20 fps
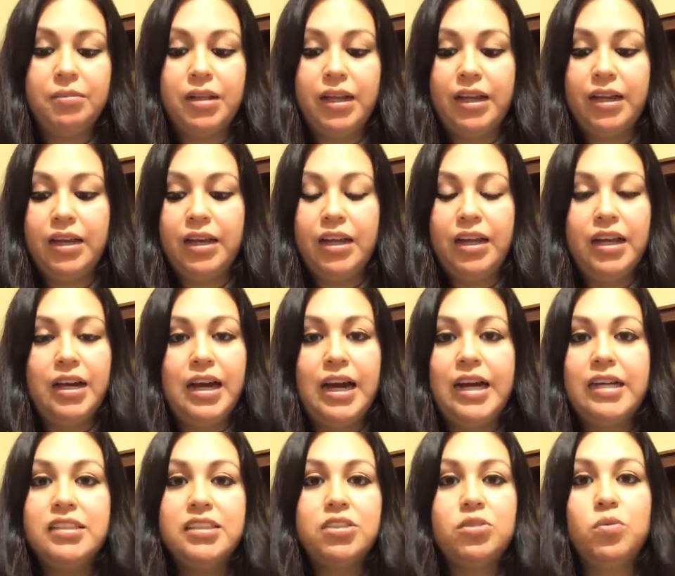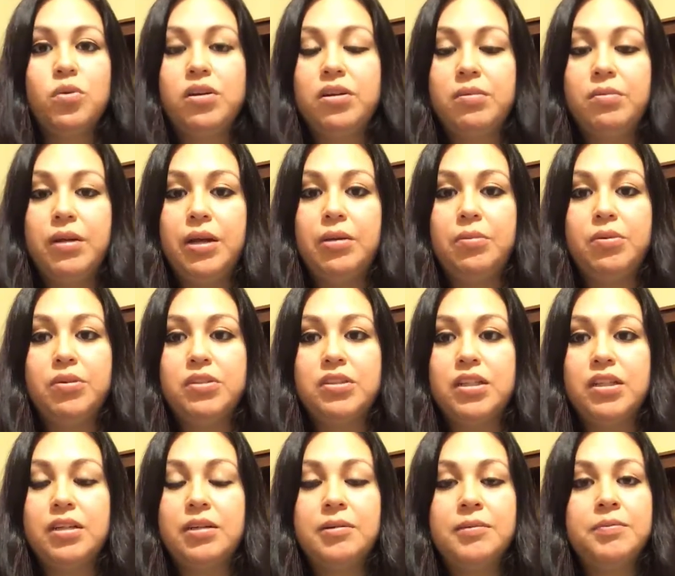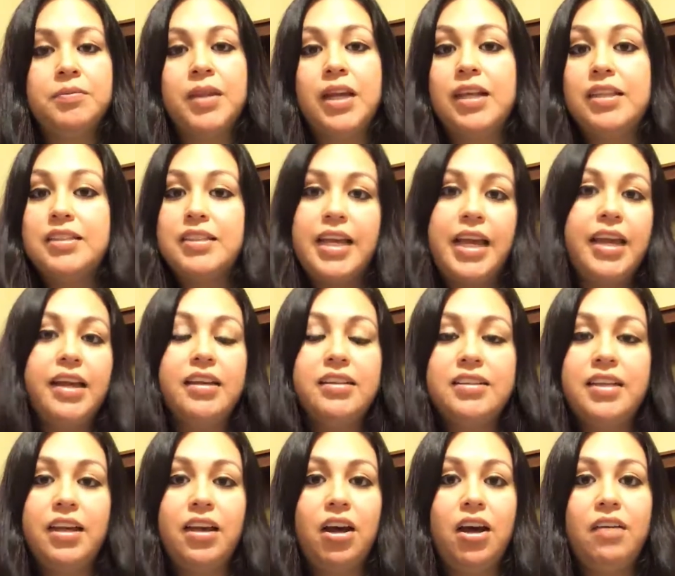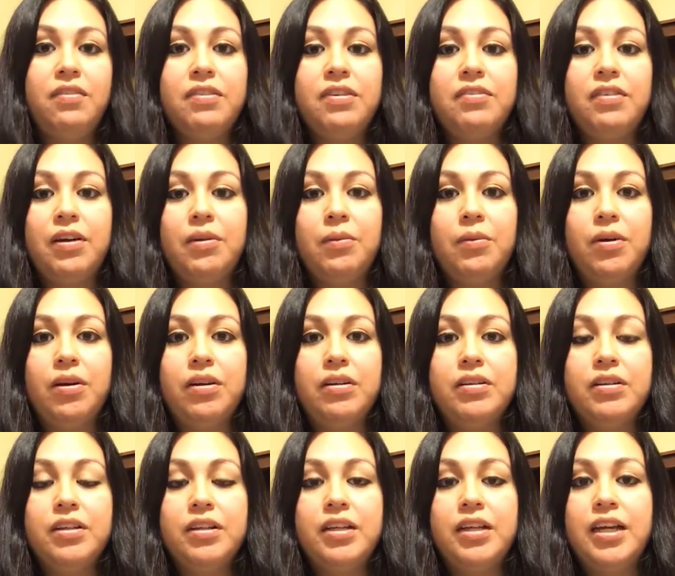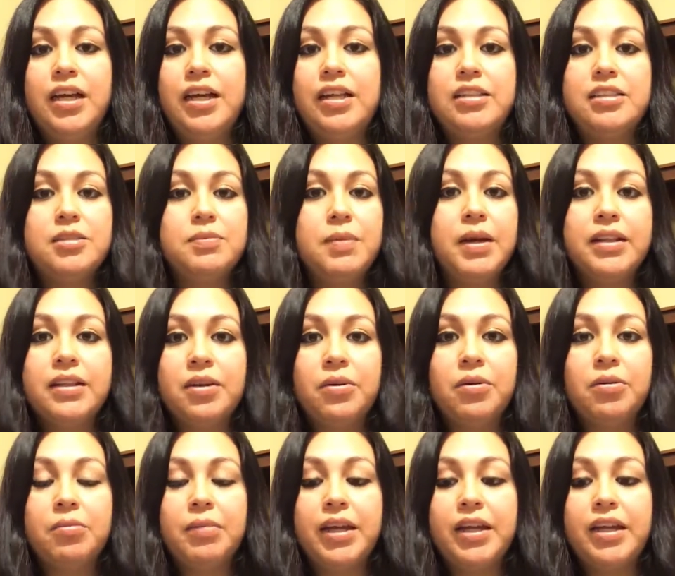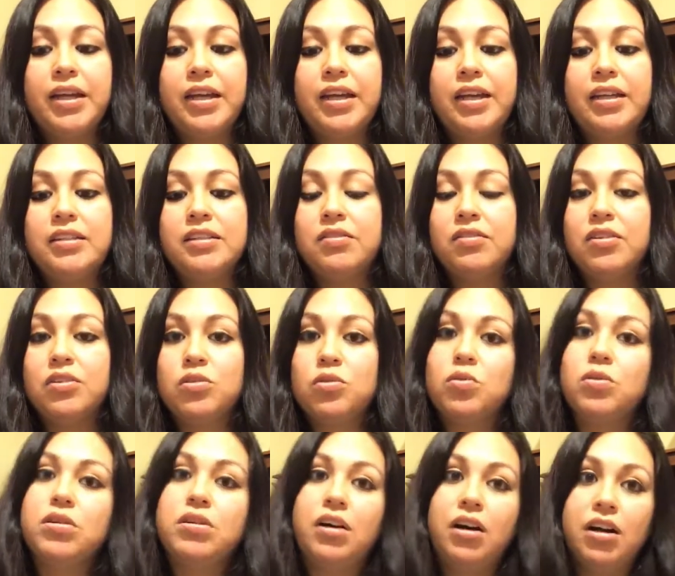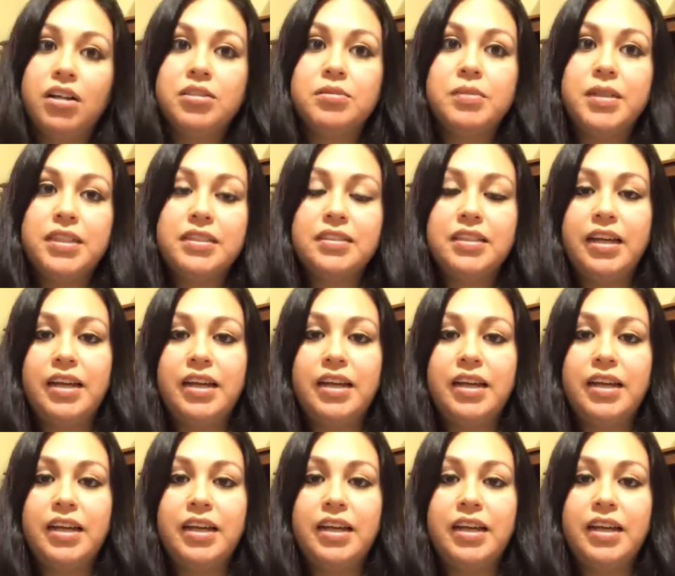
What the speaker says: Like, I just want to be able to take a day off if I want, and spend it with my kids. If the school calls me and